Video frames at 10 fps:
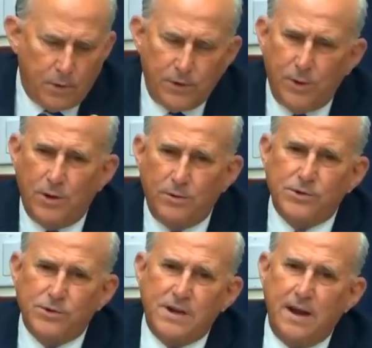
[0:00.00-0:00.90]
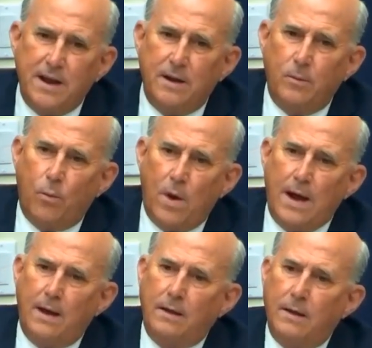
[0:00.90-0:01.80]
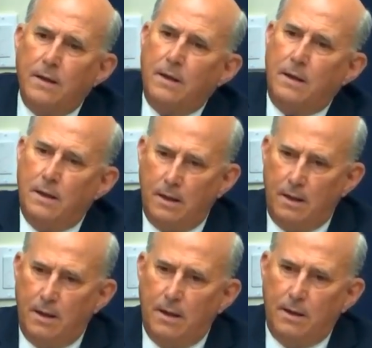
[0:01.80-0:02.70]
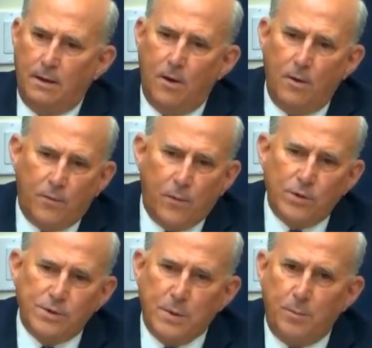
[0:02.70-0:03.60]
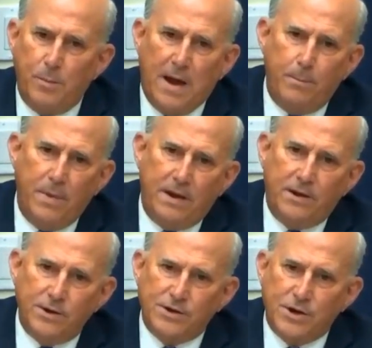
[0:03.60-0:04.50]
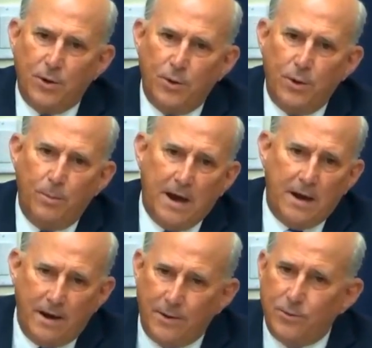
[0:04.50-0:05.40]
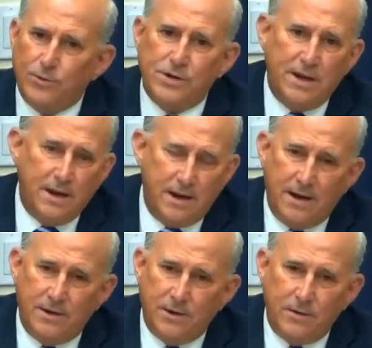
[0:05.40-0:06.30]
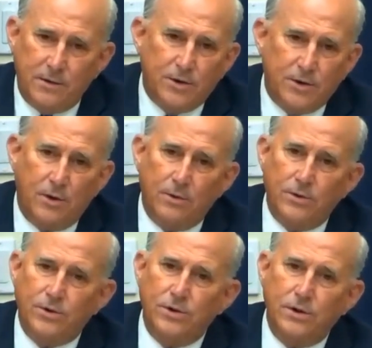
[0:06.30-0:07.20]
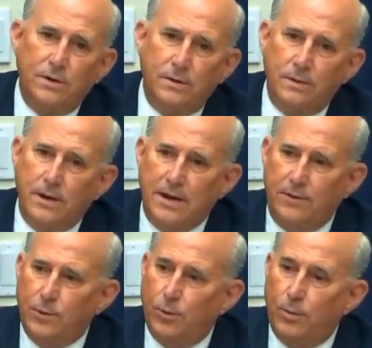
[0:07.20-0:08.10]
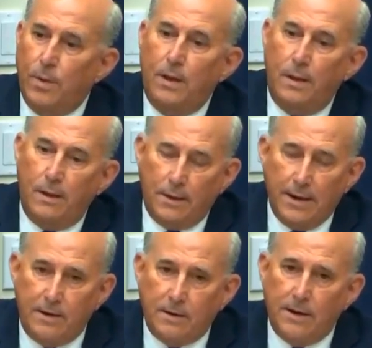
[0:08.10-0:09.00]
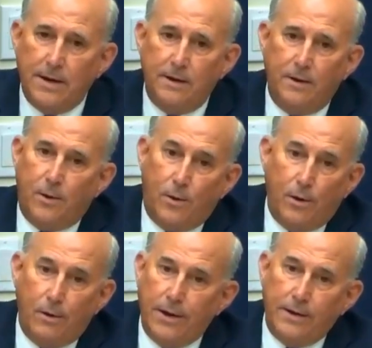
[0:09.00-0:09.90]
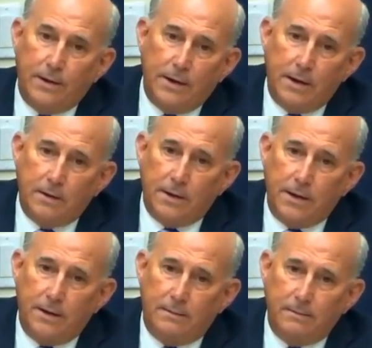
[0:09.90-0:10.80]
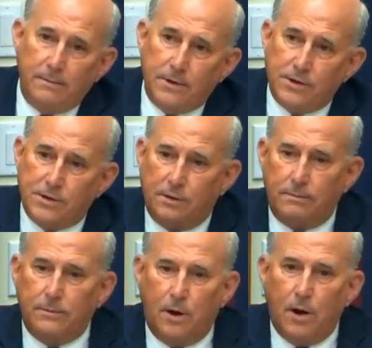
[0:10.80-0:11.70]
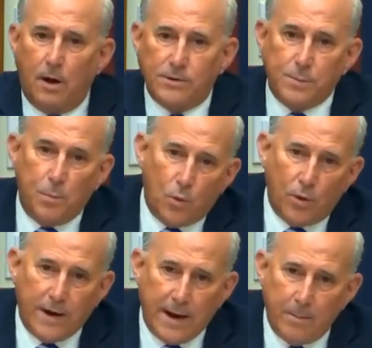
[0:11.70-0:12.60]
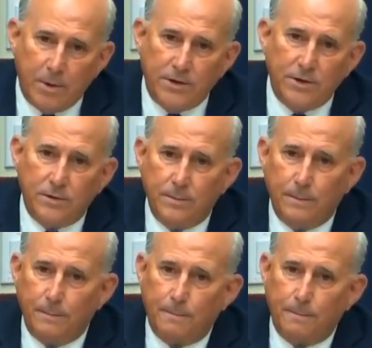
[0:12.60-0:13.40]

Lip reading: Could you understand why law enforcement might be concerned about others getting into the church, either legally or illegally, cause more damage?